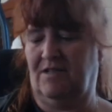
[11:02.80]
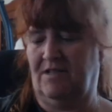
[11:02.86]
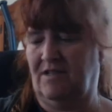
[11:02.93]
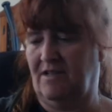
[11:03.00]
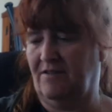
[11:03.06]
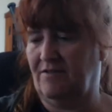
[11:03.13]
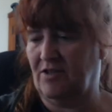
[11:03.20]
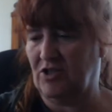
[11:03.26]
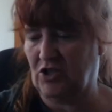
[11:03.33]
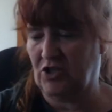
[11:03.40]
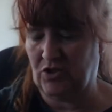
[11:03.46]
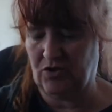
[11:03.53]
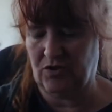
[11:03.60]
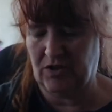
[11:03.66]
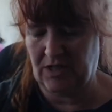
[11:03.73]
and I have a
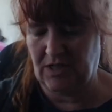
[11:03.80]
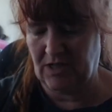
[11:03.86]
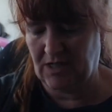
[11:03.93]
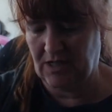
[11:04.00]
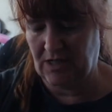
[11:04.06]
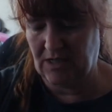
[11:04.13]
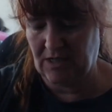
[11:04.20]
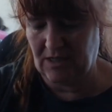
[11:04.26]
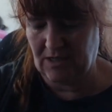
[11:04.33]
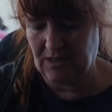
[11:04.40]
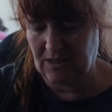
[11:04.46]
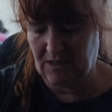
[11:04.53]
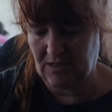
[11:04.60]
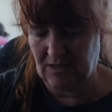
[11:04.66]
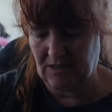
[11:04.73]
string.
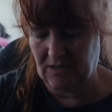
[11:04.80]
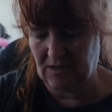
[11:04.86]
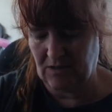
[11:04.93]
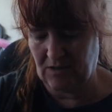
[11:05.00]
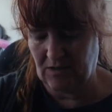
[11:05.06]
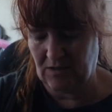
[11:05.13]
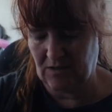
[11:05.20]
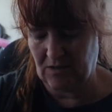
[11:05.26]
This is,